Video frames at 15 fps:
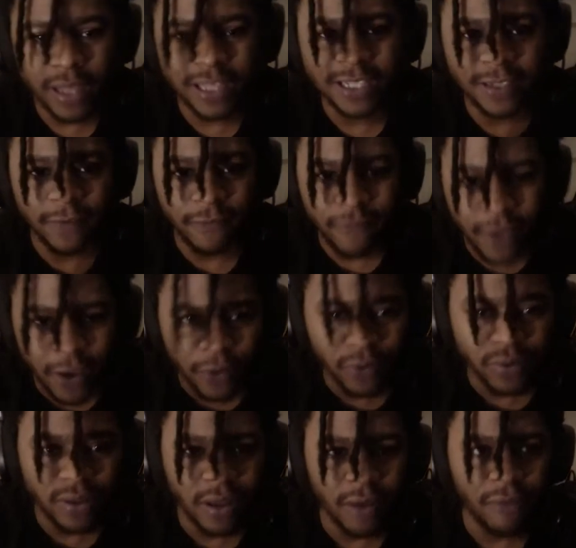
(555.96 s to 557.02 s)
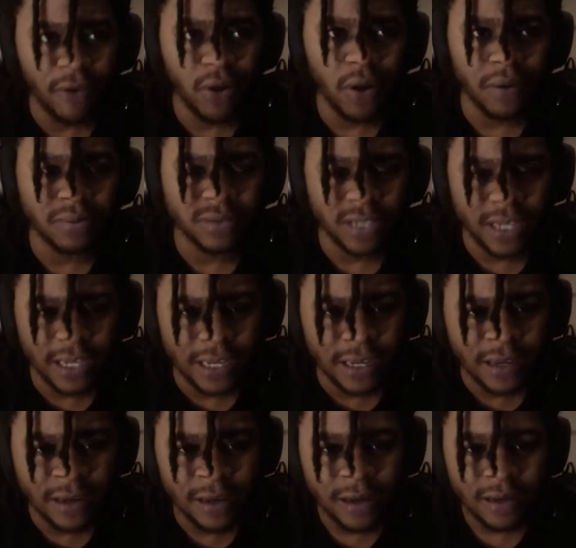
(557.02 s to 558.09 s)
at least feel different. You know what I'm
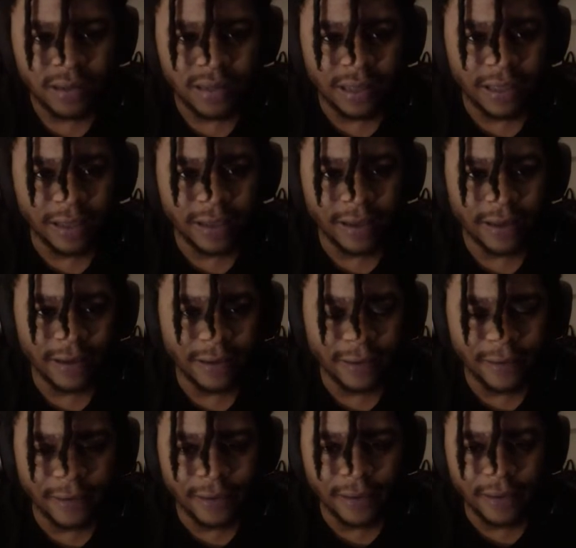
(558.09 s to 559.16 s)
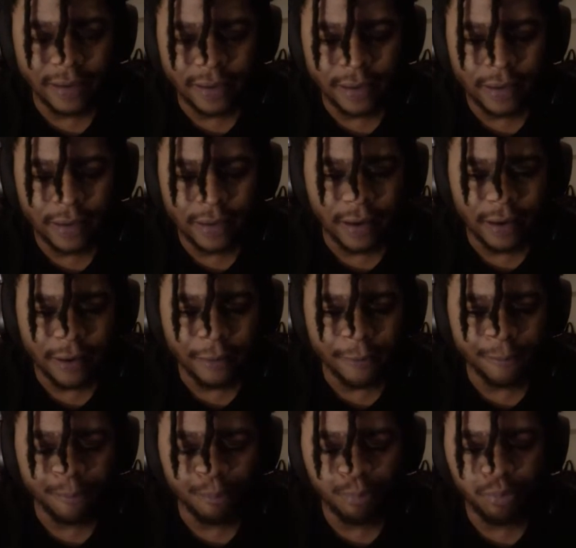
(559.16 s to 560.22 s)
saying? Like, um,
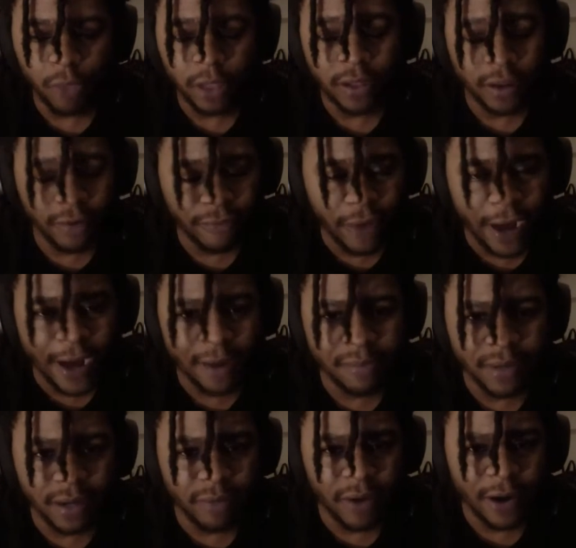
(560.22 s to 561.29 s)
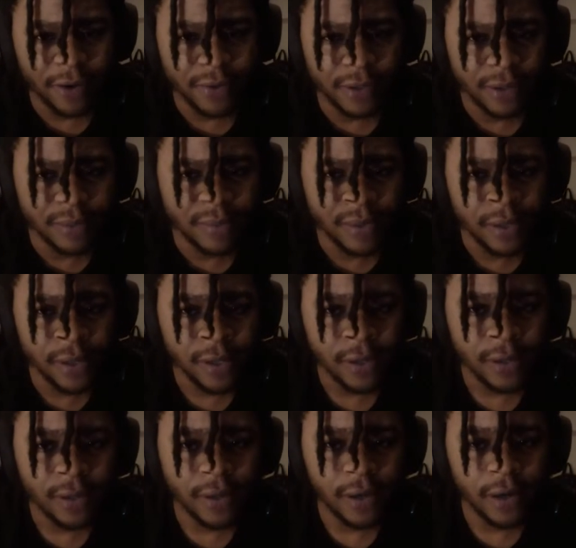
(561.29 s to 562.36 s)
like the environment around them.
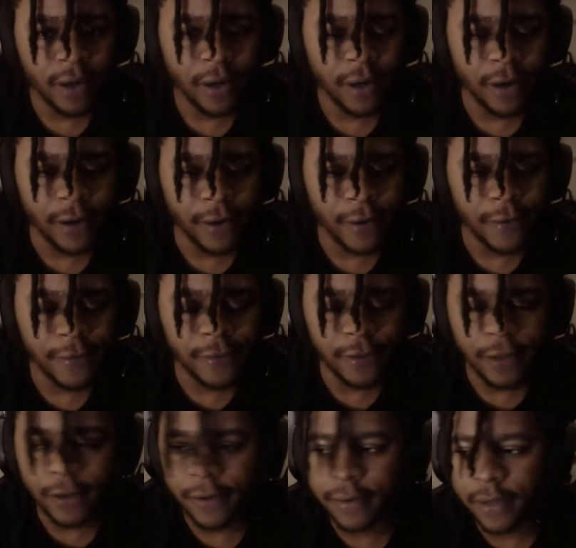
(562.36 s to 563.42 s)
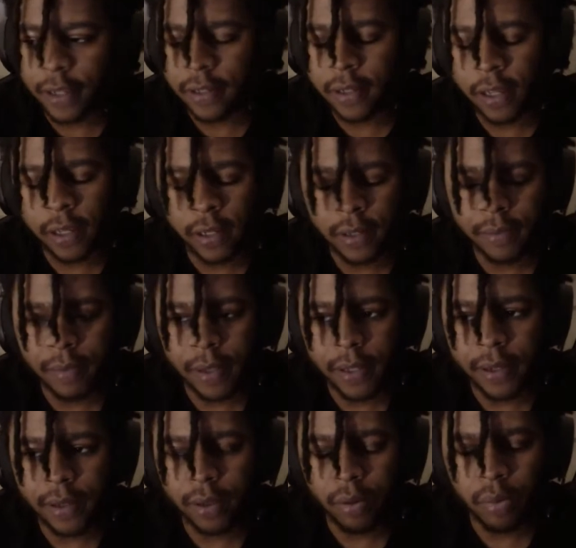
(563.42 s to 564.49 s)
They could have
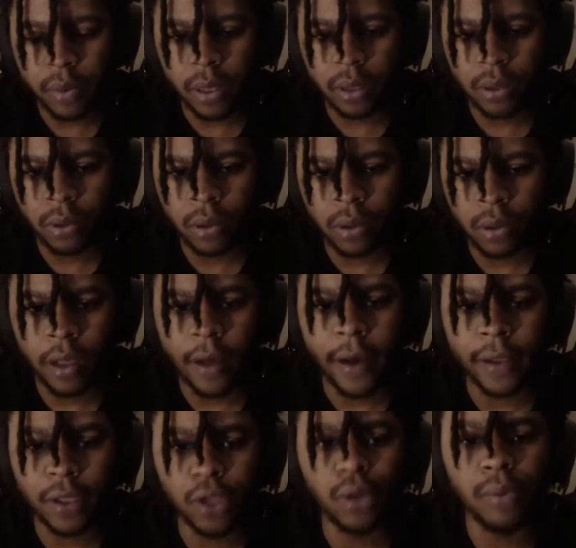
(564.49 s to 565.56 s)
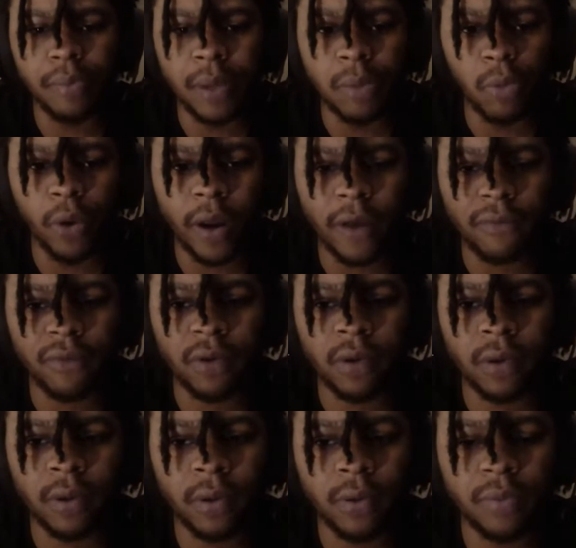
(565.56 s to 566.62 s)
made a little bit more effort
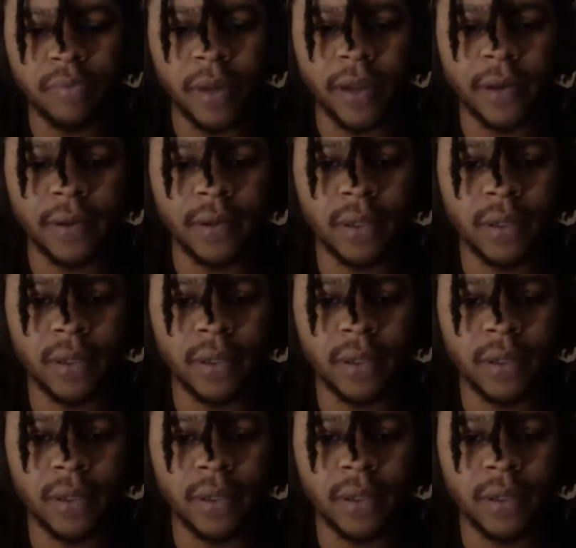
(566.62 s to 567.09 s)
to make